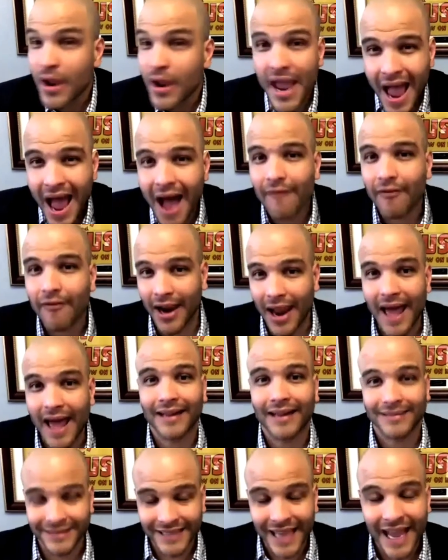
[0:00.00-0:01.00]
you can have a
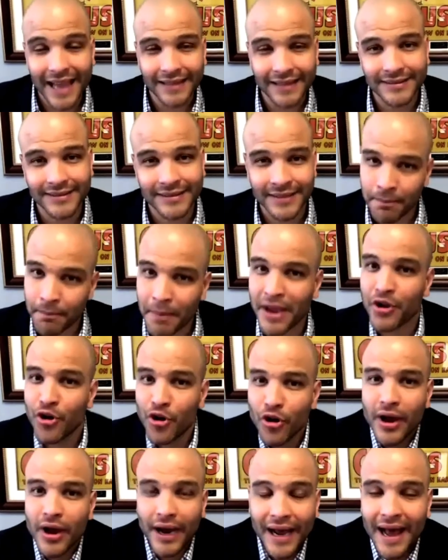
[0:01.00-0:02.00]
lot of dates, but
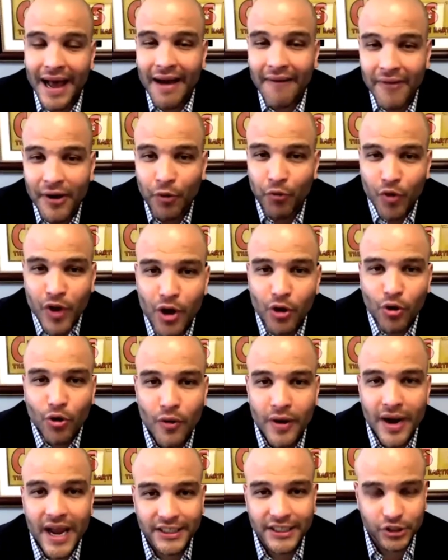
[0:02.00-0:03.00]
you're not gonna have a real
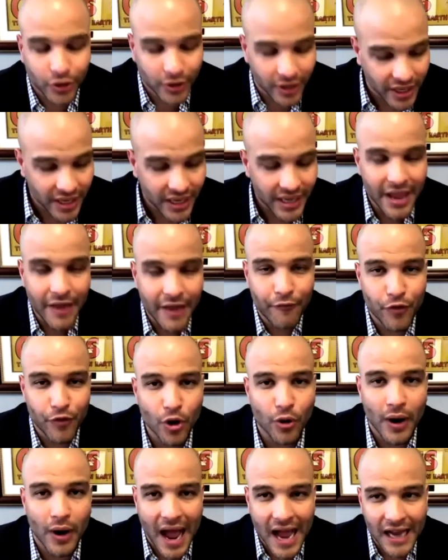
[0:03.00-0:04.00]
connection if
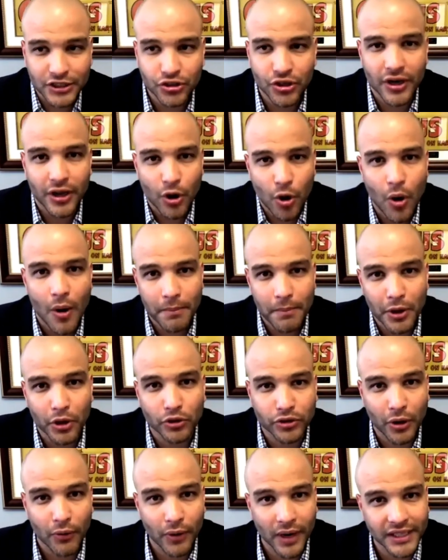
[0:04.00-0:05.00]
you don't actually go and
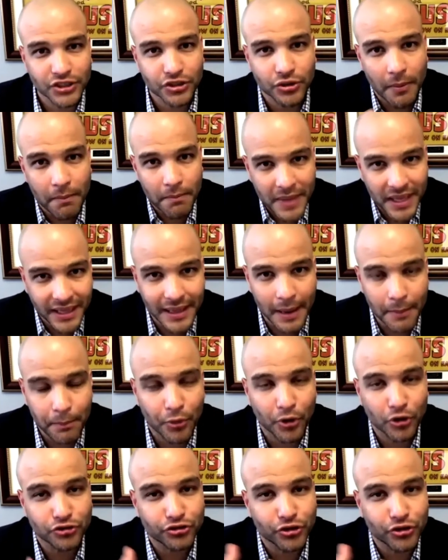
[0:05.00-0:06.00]
build a relation, meet
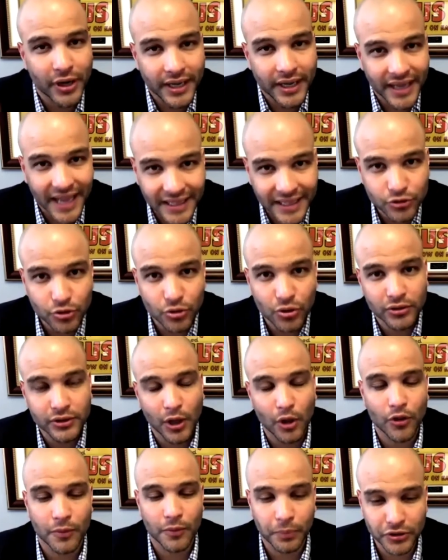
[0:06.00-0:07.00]
that person, and get to know
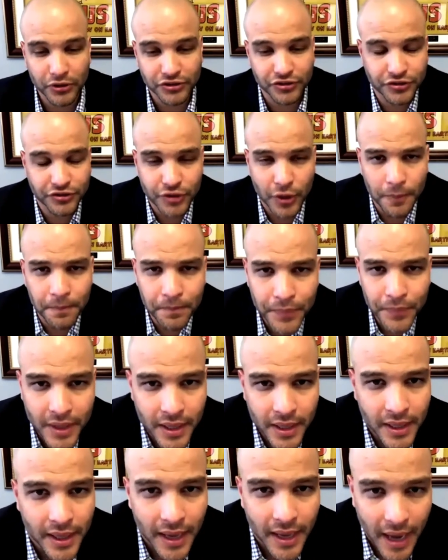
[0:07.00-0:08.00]
the other person. So,
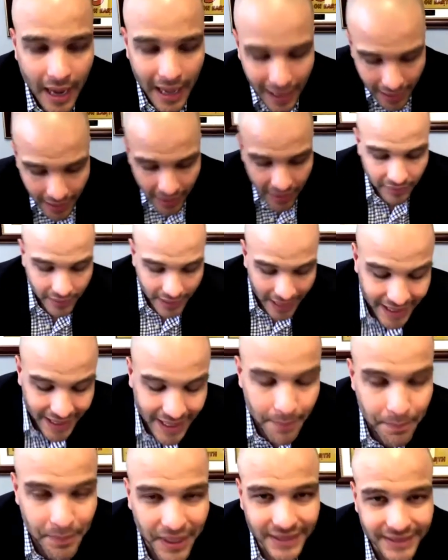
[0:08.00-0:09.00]
uh,
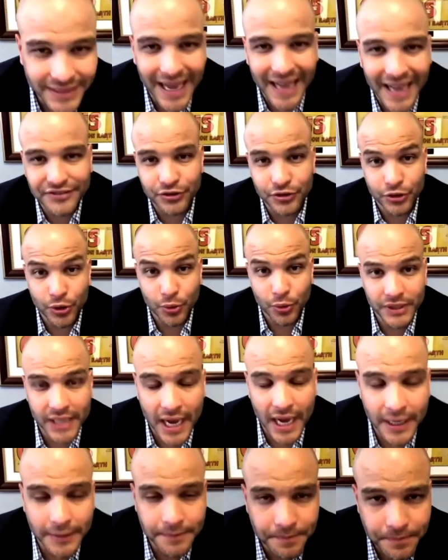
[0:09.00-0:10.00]
likability has to do
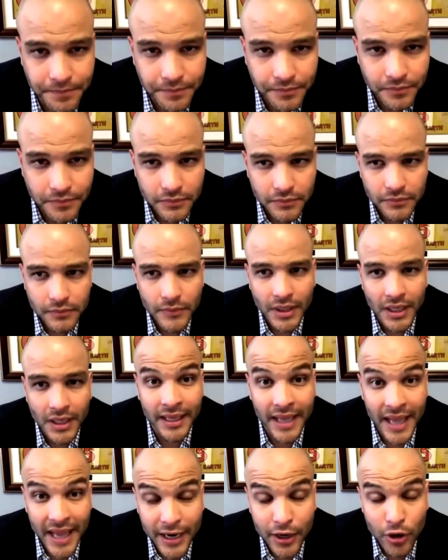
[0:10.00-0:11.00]
with that.
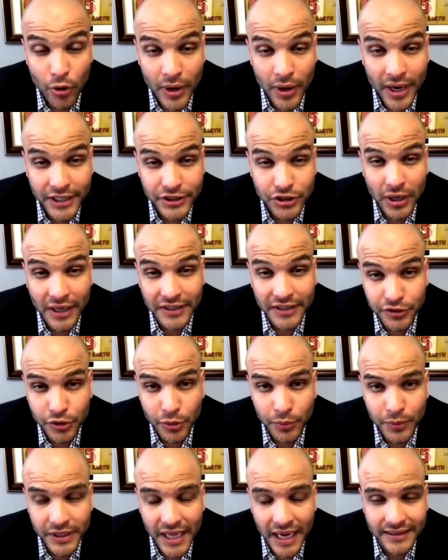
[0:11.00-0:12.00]
Getting connection has to
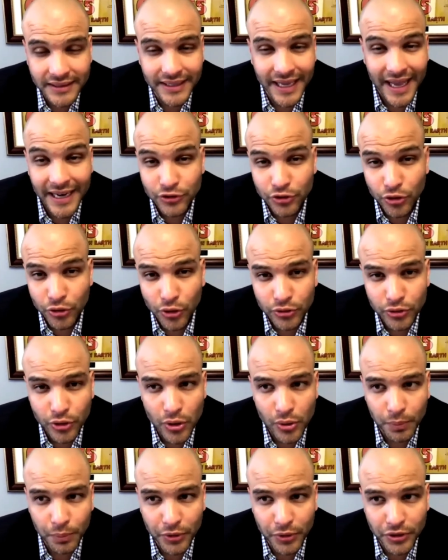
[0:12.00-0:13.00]
do with that. Getting to know
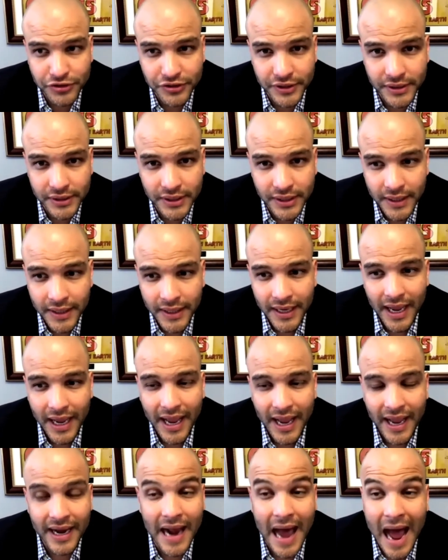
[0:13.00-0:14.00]
the other person,
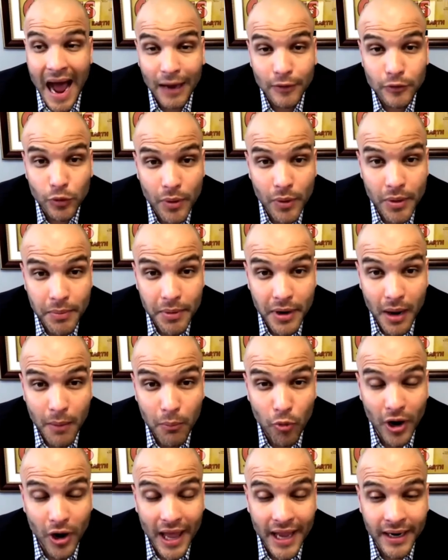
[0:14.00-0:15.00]
and how do we
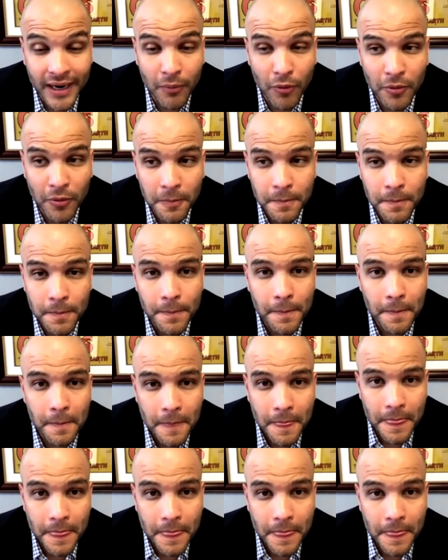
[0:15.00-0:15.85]
become more likable?